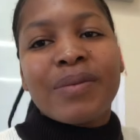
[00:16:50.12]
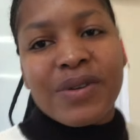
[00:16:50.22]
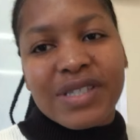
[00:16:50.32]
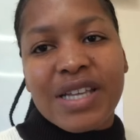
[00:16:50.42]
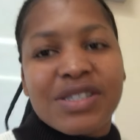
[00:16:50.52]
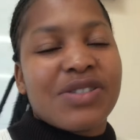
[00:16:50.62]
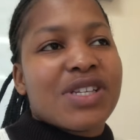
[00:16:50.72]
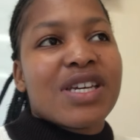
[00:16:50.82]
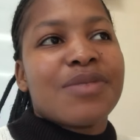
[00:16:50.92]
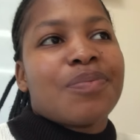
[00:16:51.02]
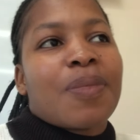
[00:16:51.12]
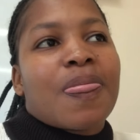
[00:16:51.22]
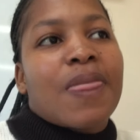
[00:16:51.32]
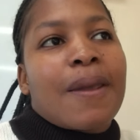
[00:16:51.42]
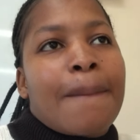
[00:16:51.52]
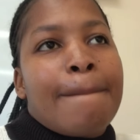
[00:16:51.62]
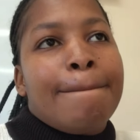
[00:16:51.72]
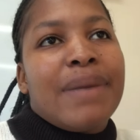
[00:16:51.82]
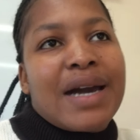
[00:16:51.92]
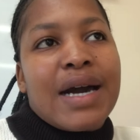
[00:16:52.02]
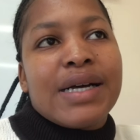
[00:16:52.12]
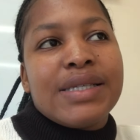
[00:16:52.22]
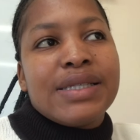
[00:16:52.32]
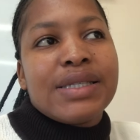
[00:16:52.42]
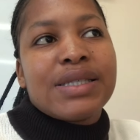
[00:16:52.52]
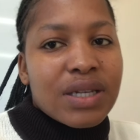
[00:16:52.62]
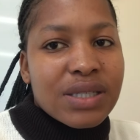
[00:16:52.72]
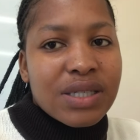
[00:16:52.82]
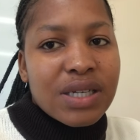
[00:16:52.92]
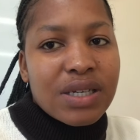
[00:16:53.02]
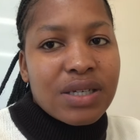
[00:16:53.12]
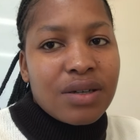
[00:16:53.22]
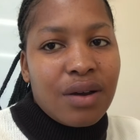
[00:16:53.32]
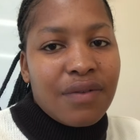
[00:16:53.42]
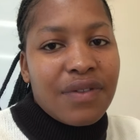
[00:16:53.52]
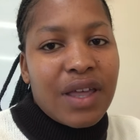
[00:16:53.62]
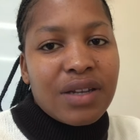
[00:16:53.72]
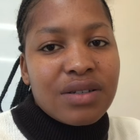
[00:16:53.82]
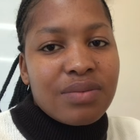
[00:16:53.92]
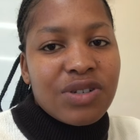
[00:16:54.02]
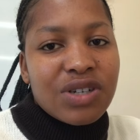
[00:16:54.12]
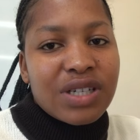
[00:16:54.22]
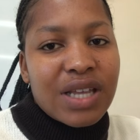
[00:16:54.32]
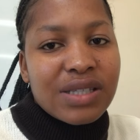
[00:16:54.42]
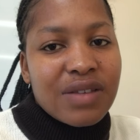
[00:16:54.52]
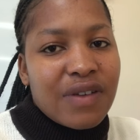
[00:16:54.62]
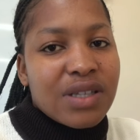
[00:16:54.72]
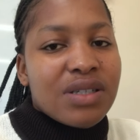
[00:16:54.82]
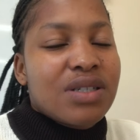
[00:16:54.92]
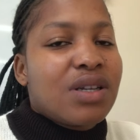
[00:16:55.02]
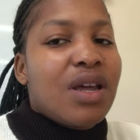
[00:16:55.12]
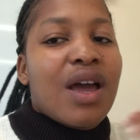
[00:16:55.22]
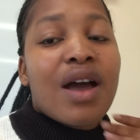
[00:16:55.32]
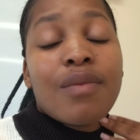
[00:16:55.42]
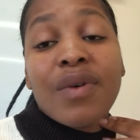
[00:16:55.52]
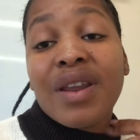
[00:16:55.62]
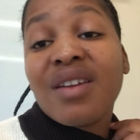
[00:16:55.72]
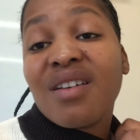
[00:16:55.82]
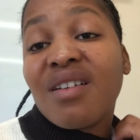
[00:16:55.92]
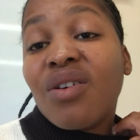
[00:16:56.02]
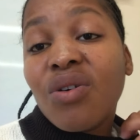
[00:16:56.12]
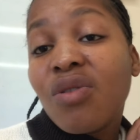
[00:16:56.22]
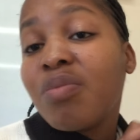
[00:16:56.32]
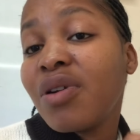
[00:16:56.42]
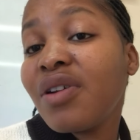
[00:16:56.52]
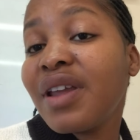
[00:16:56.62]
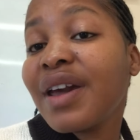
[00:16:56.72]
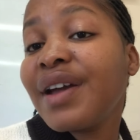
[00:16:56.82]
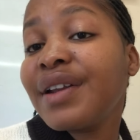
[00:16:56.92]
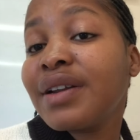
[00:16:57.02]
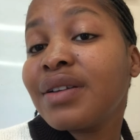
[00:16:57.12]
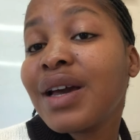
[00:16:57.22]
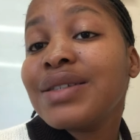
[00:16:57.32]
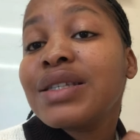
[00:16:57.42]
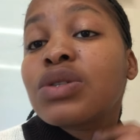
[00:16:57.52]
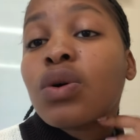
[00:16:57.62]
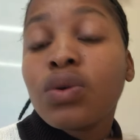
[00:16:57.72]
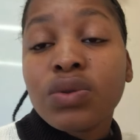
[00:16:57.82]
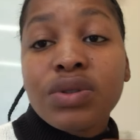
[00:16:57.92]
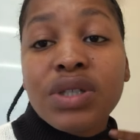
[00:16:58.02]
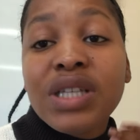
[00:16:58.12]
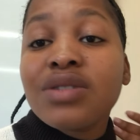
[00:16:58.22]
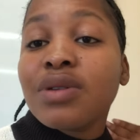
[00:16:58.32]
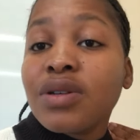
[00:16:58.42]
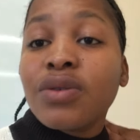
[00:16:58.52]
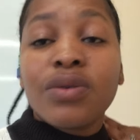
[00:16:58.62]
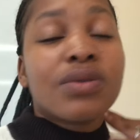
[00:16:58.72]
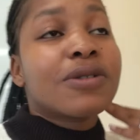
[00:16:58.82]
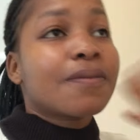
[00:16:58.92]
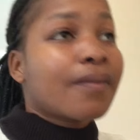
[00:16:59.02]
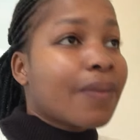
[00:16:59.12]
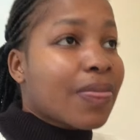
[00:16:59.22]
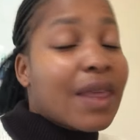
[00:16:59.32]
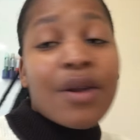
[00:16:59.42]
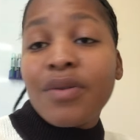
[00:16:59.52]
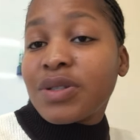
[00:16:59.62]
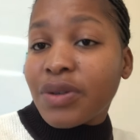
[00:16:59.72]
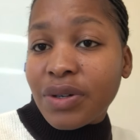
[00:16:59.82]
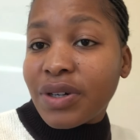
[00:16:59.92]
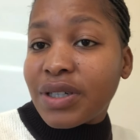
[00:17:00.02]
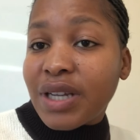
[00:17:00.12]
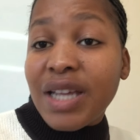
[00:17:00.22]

I'm so excited today because this day of that matric dance event, I'm wearing a whole polo neck underneath. Guys, it's cold. It's really cold. I don't know what's going on.